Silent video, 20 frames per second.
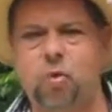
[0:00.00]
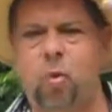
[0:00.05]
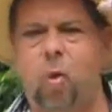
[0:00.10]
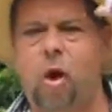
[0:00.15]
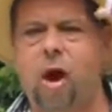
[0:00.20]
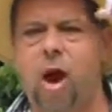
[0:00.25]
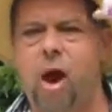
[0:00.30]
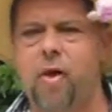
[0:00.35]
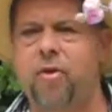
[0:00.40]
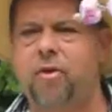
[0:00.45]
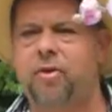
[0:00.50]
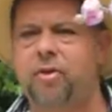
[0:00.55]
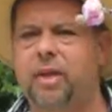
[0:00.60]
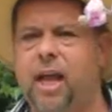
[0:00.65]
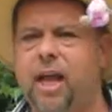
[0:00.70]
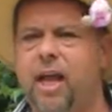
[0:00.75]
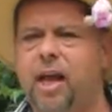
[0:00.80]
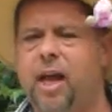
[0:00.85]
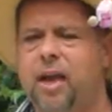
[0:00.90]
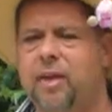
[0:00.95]
why
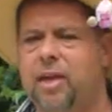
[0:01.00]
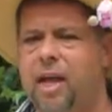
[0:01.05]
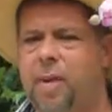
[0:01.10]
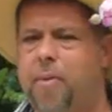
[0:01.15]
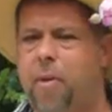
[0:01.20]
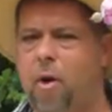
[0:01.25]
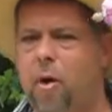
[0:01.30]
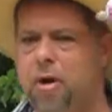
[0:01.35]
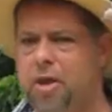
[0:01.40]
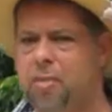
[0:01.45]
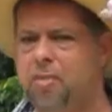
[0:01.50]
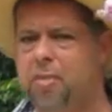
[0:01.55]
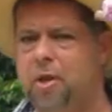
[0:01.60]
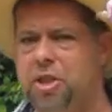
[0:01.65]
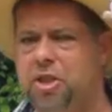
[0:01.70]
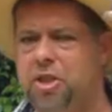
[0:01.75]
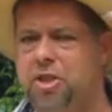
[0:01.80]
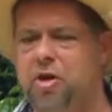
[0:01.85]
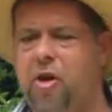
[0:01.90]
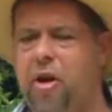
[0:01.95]
their potting
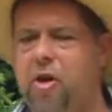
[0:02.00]
mixture